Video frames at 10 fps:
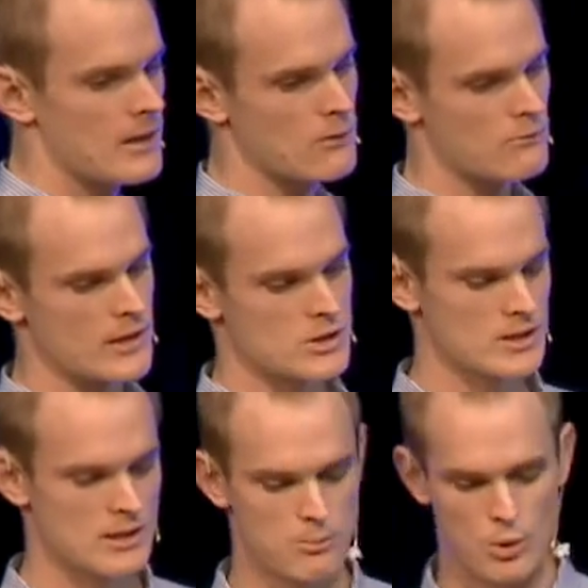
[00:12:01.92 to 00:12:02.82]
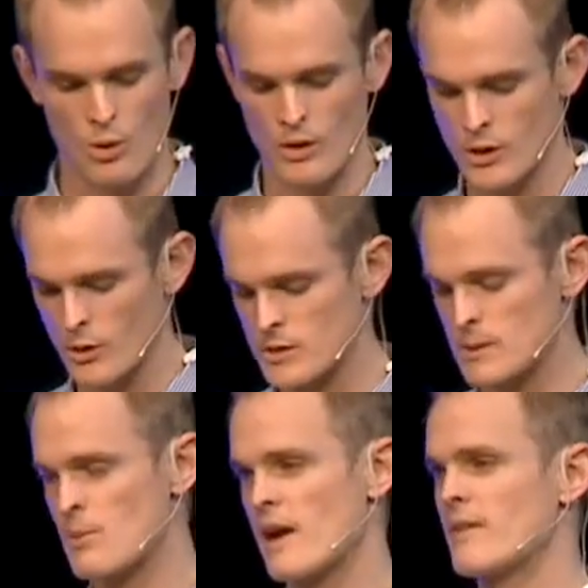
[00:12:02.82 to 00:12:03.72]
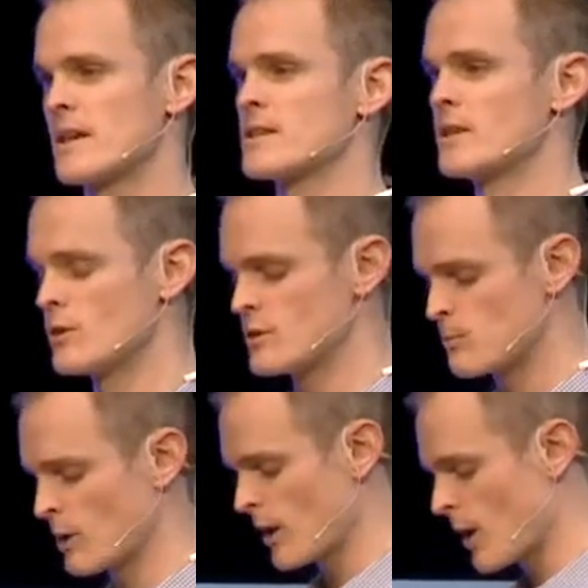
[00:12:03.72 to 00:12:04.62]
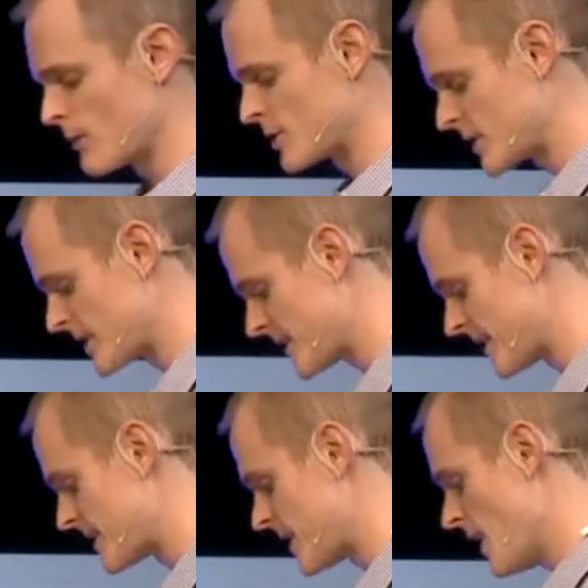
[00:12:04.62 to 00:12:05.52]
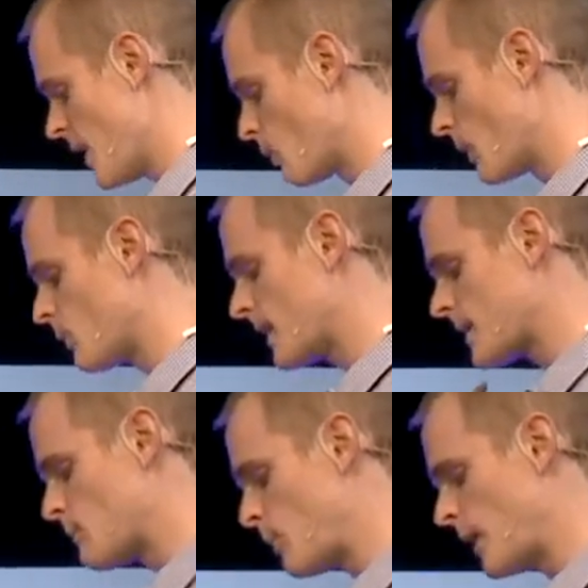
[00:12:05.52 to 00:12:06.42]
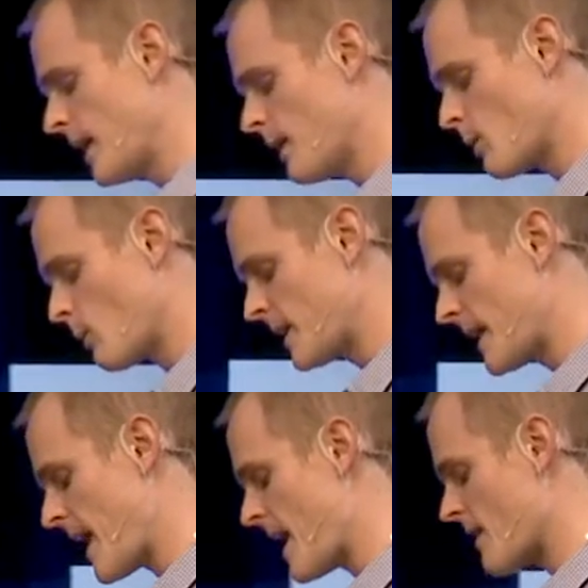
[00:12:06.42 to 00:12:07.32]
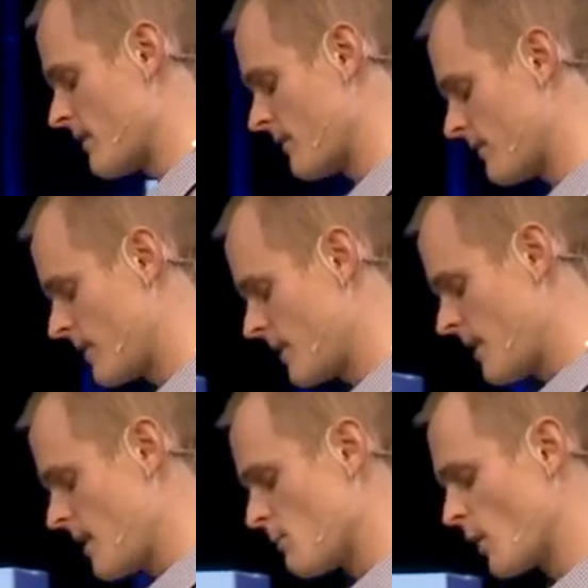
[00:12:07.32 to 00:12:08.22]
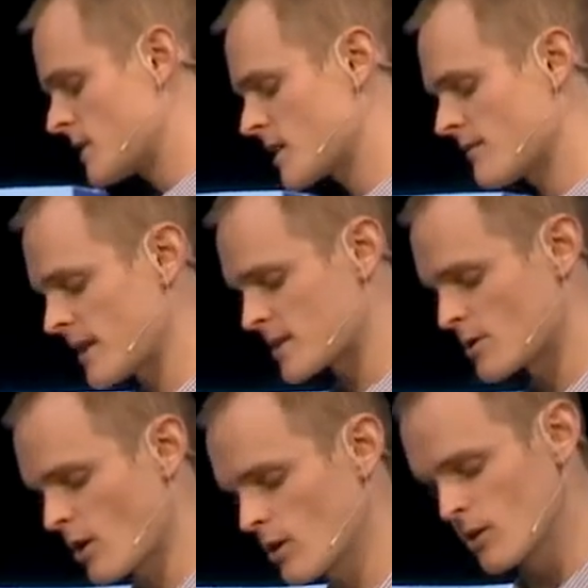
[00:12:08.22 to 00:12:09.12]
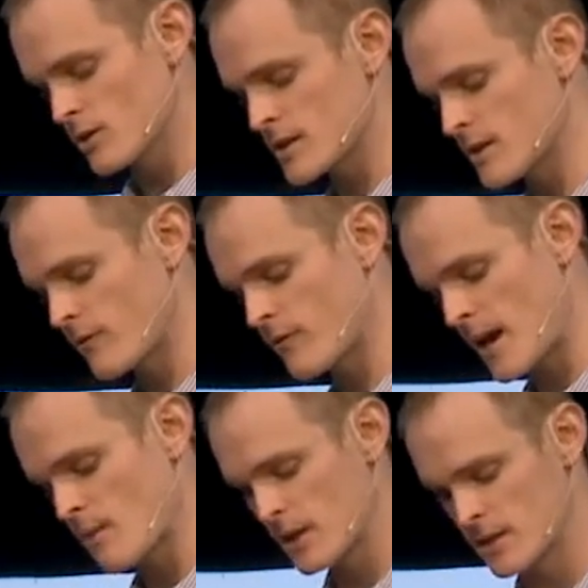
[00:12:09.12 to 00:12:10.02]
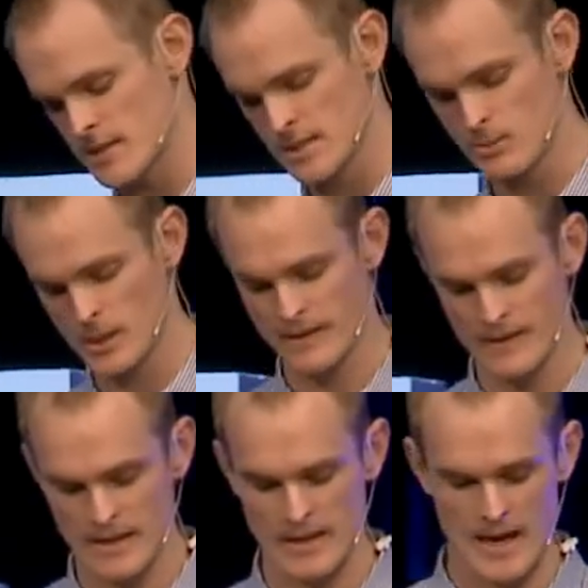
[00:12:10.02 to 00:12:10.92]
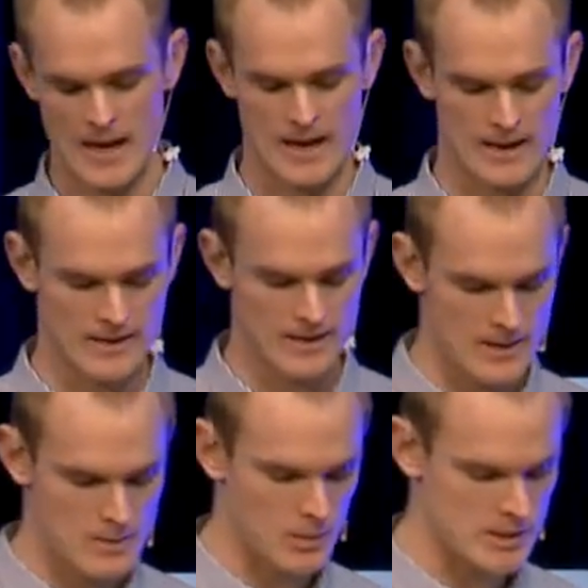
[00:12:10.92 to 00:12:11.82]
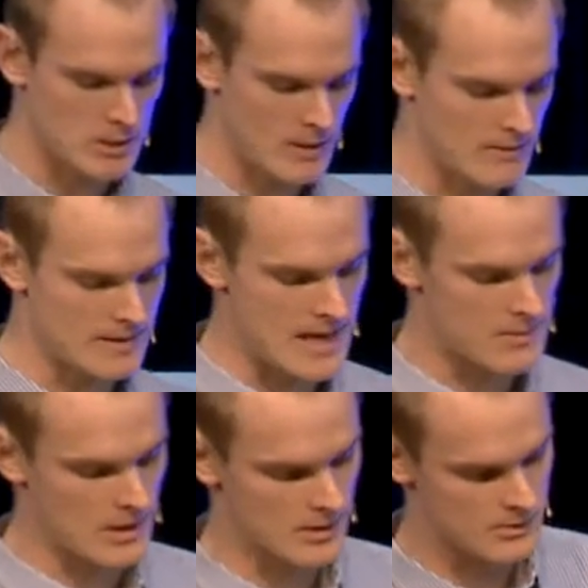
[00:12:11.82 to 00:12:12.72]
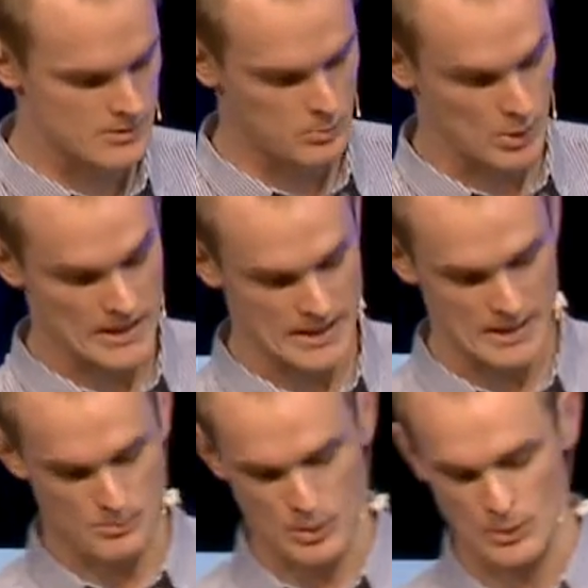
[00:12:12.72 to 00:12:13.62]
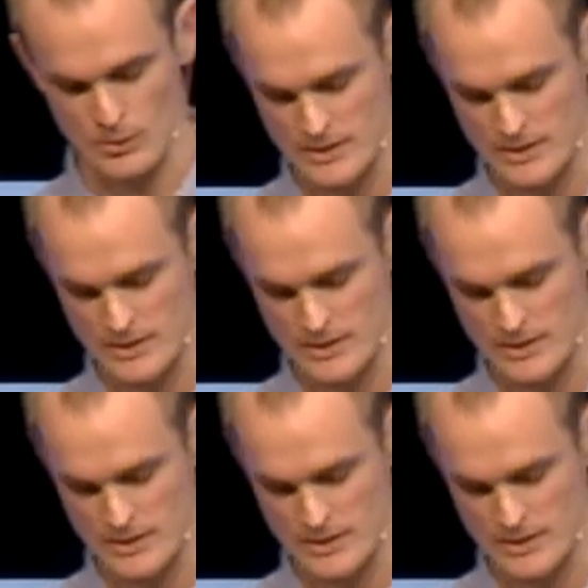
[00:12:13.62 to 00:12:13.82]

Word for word: the rich and the poor and who's above us and who's below. And she says, when we compare what we have, most of us not look to the family sleeping in their car, but to our neighbor who's putting in a pool